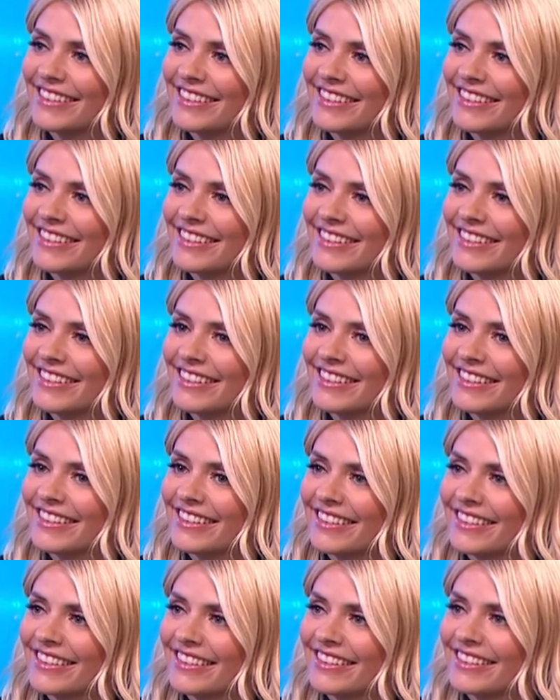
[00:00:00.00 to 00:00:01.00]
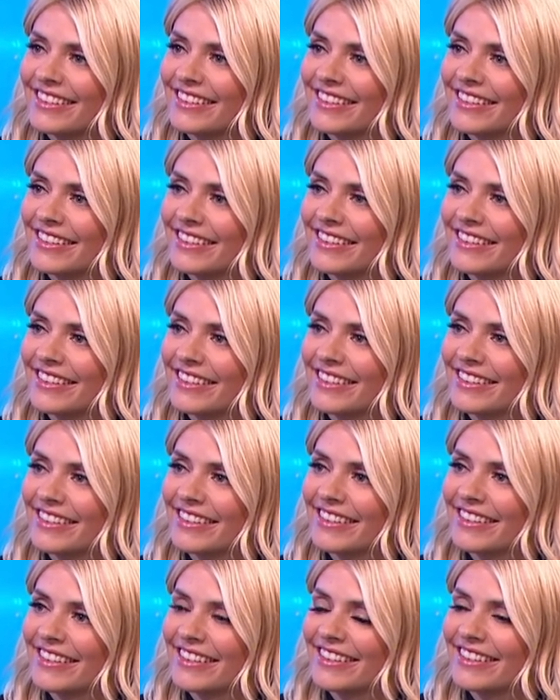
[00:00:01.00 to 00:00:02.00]

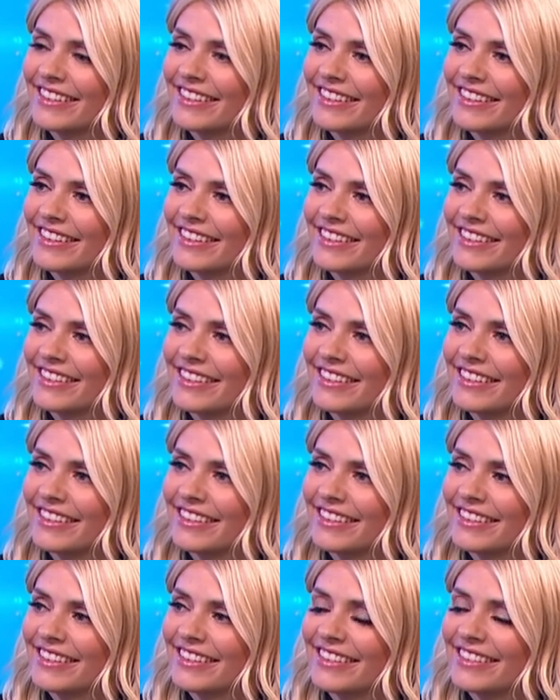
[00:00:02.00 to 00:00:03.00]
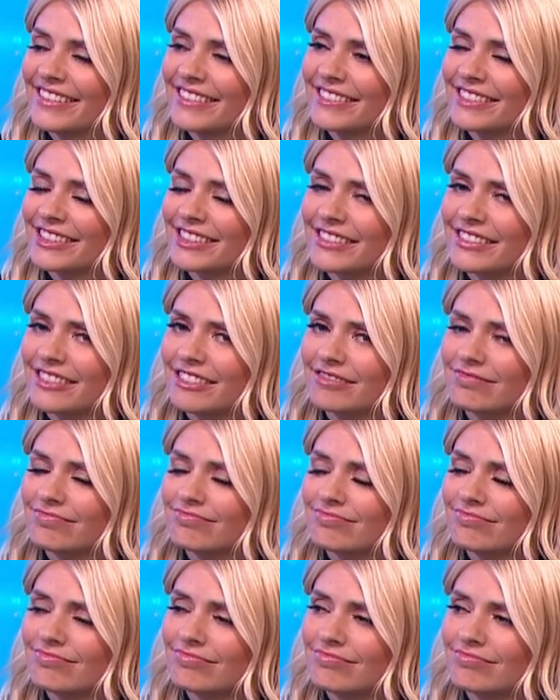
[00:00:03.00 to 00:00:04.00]

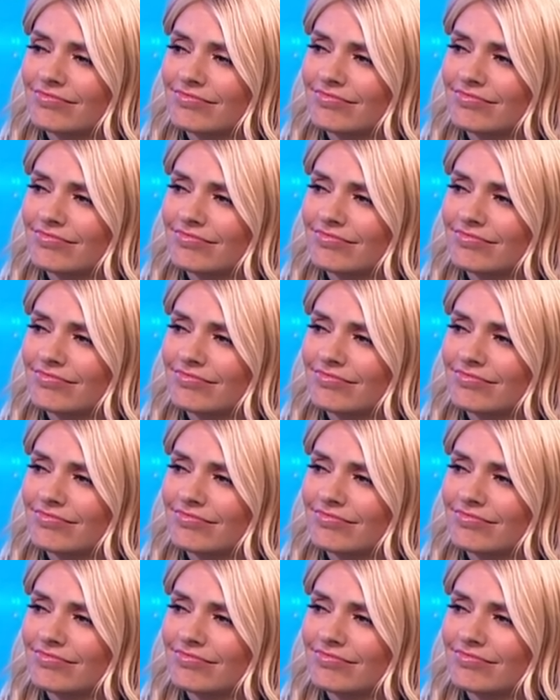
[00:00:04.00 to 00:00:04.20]
No words are spoken by the person on screen.